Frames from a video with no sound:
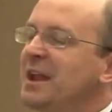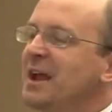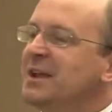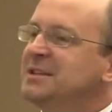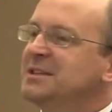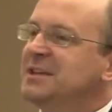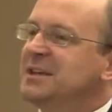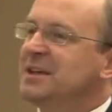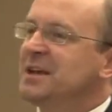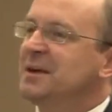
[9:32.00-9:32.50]
an
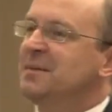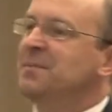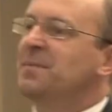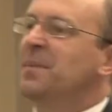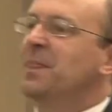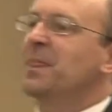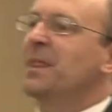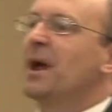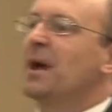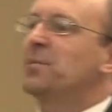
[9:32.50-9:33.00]

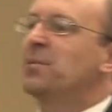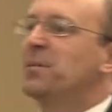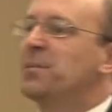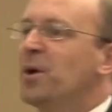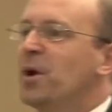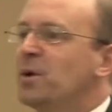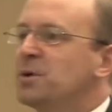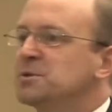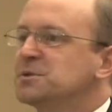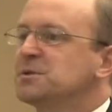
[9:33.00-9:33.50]
idea, a
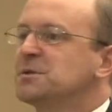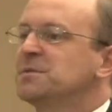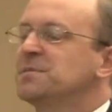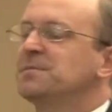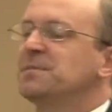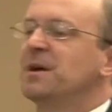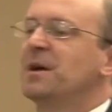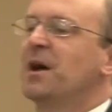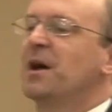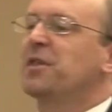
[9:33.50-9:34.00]

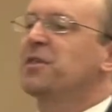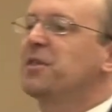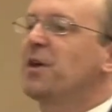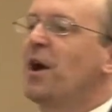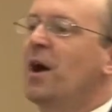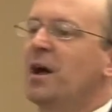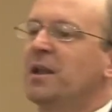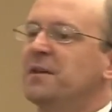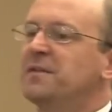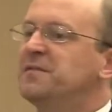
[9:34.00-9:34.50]
proposal, a
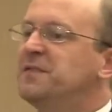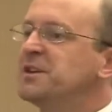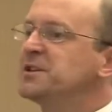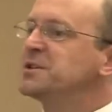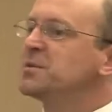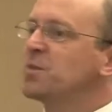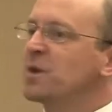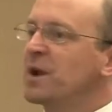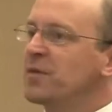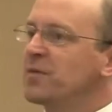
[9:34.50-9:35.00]
thought, a
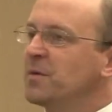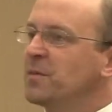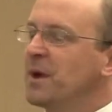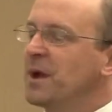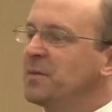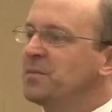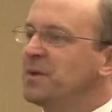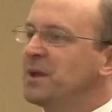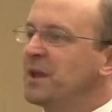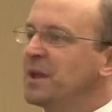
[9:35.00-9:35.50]
vision, whatever it
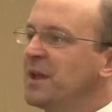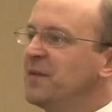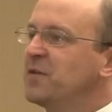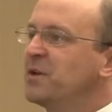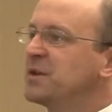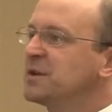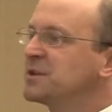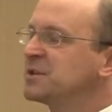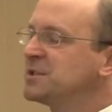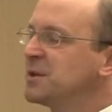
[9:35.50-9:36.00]
might be, if
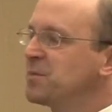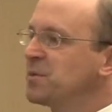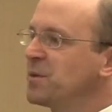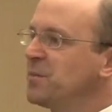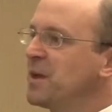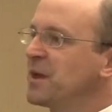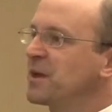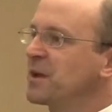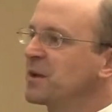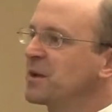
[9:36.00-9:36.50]
you can just
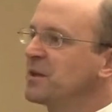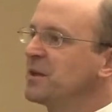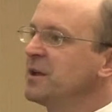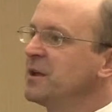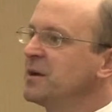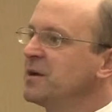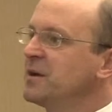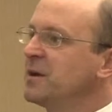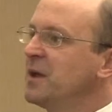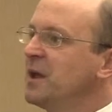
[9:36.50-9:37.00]
simply make it
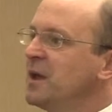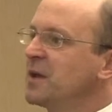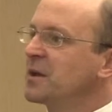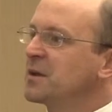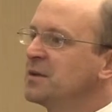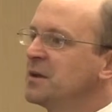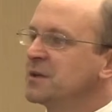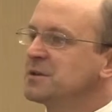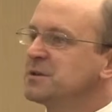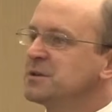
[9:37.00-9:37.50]
clear,
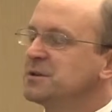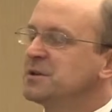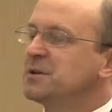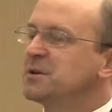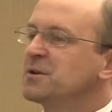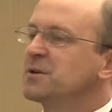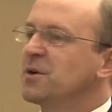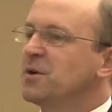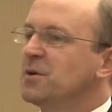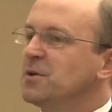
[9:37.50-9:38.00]
connect it to
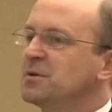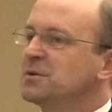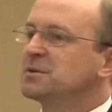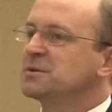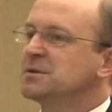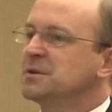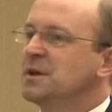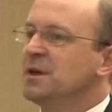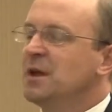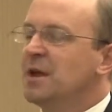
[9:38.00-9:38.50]
your
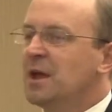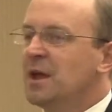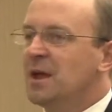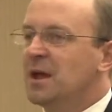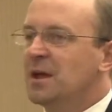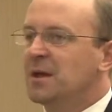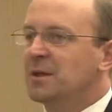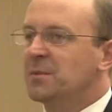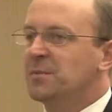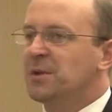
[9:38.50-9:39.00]
goals,
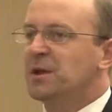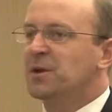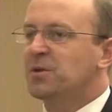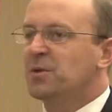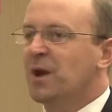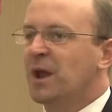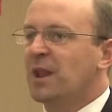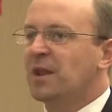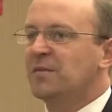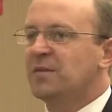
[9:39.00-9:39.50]
be
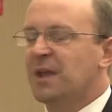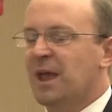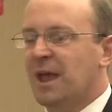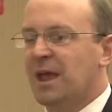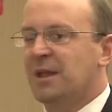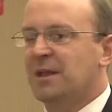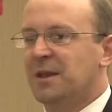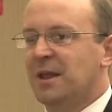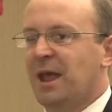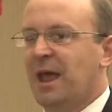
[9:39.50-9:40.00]
creative,
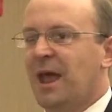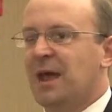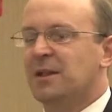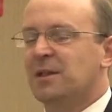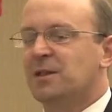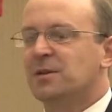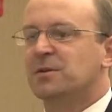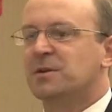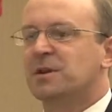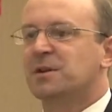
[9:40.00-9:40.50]
and add
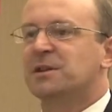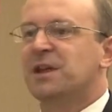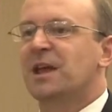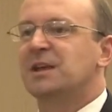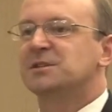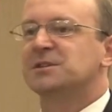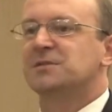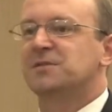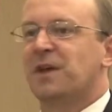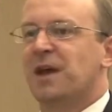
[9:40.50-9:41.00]
a little
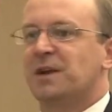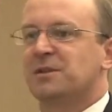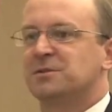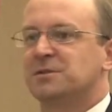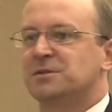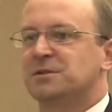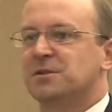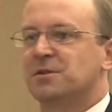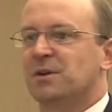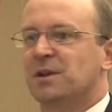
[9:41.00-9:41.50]
contagious
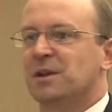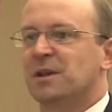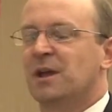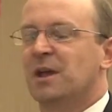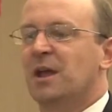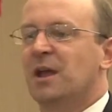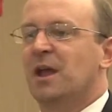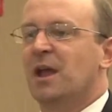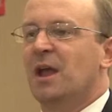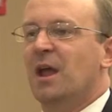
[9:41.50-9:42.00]
factor to it,
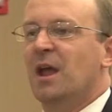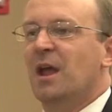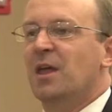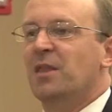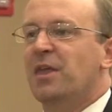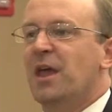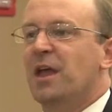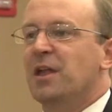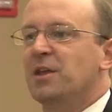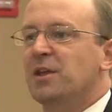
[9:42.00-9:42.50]

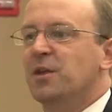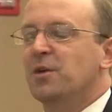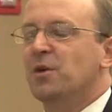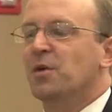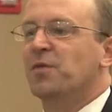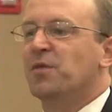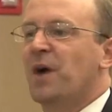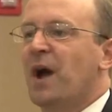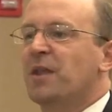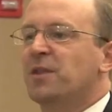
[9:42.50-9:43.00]
then
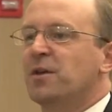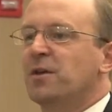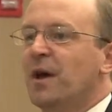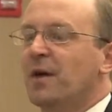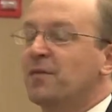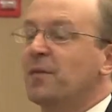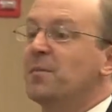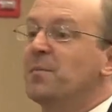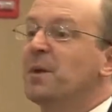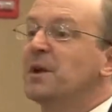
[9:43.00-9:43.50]
you'll find you'll
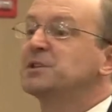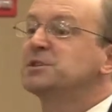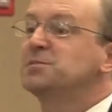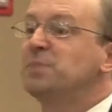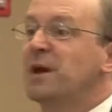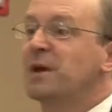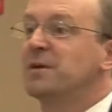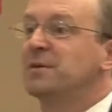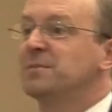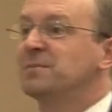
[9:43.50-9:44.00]
have a much
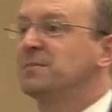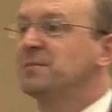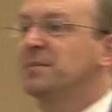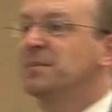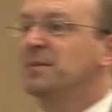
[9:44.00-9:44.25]
better